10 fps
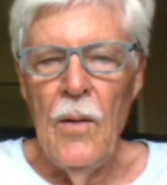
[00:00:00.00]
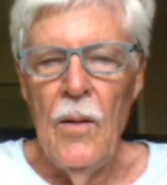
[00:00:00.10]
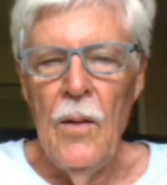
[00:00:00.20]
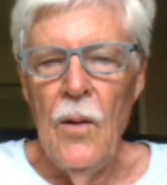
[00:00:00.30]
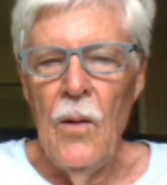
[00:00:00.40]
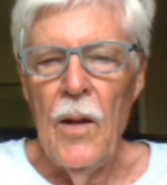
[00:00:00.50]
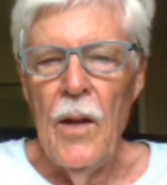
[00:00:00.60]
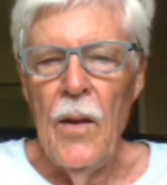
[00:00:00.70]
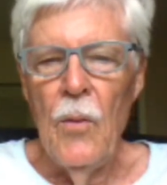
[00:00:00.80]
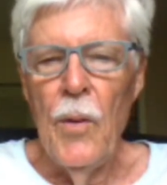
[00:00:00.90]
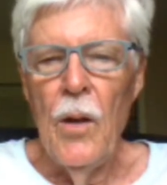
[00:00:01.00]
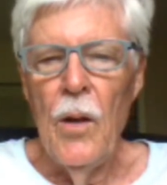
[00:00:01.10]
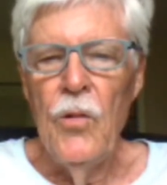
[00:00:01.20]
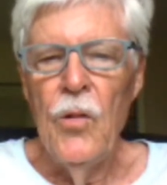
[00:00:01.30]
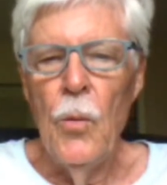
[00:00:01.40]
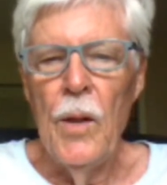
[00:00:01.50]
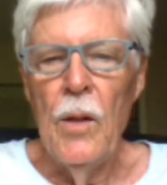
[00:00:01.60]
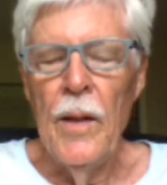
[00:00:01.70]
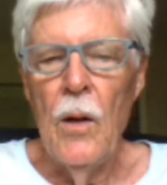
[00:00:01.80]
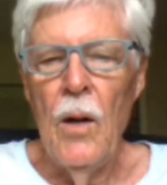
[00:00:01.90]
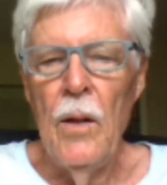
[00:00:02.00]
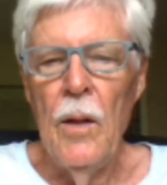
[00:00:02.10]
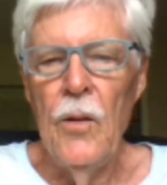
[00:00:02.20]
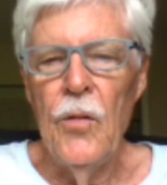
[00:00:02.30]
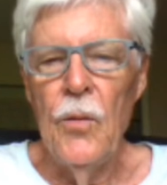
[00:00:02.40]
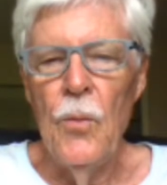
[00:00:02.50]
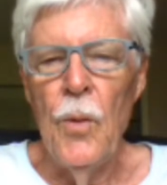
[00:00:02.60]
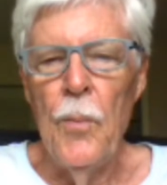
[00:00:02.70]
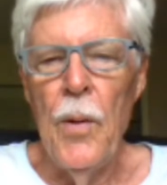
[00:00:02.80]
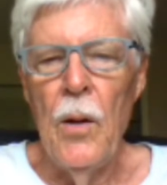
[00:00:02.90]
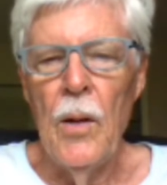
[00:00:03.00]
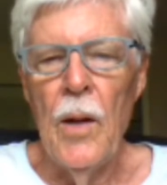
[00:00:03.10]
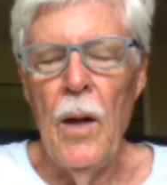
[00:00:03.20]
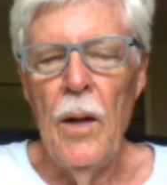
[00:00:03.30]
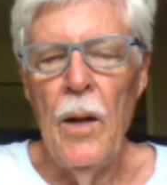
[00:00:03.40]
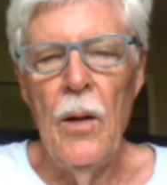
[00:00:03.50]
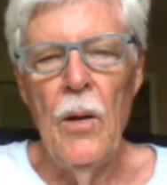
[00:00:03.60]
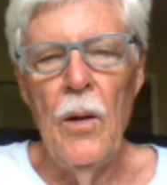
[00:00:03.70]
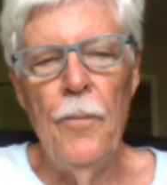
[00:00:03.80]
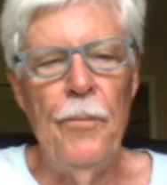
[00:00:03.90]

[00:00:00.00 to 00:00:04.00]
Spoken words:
Okay, there we go. So we click on this repair guy here.